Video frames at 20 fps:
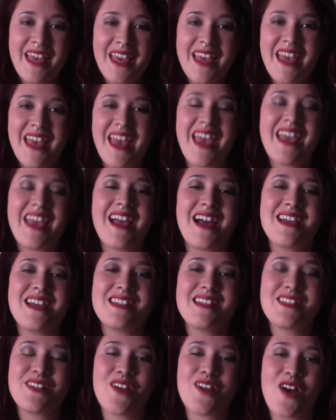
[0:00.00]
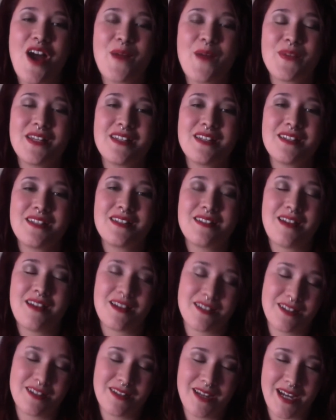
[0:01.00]
Hey guys, so I'm going to
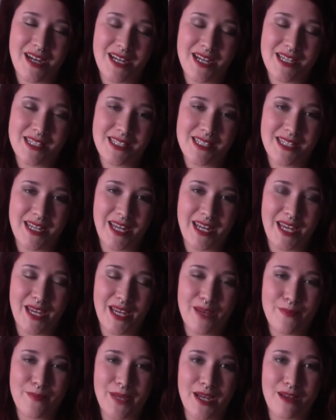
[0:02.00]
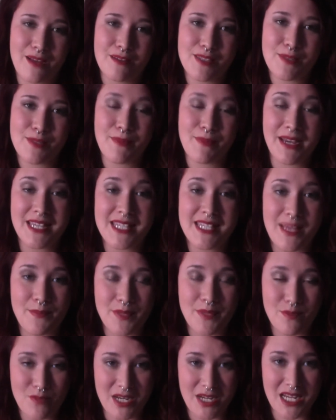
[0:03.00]
talk to you guys today about my
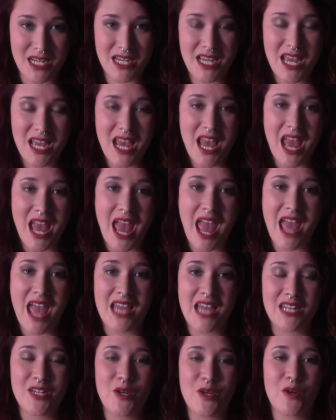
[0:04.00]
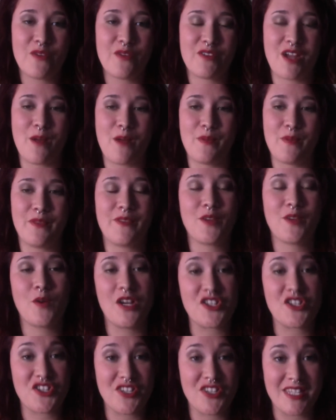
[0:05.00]
septum ring and go over a couple of the
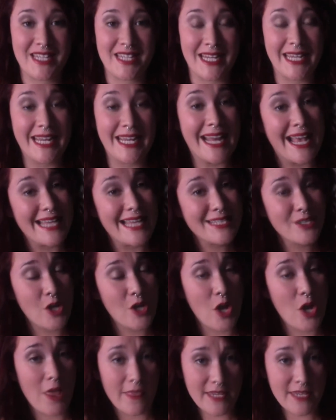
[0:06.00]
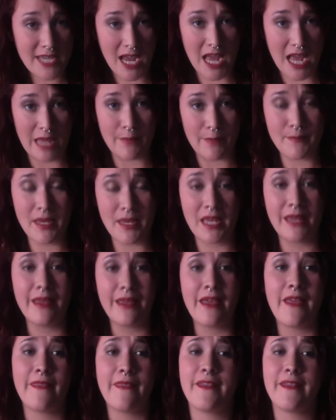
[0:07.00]
questions that I get asked all the time.
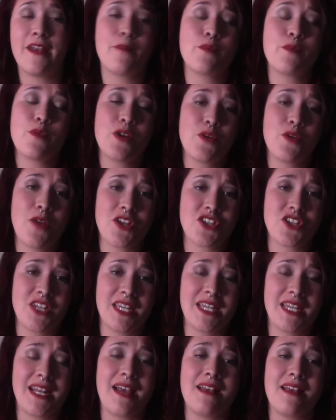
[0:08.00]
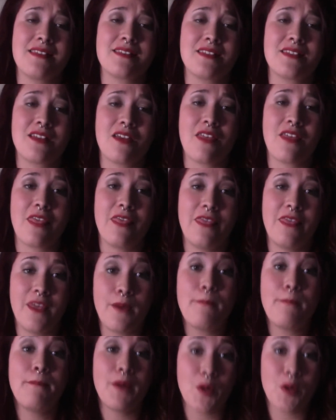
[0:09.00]
The number one question I get asked the
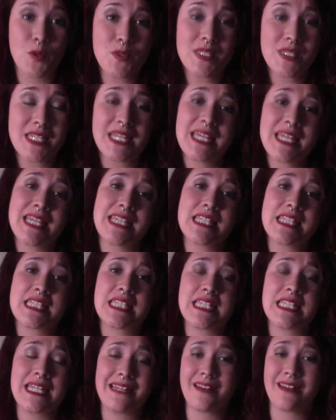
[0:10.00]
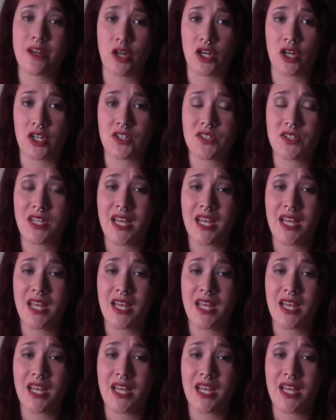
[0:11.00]
most is, did it hurt?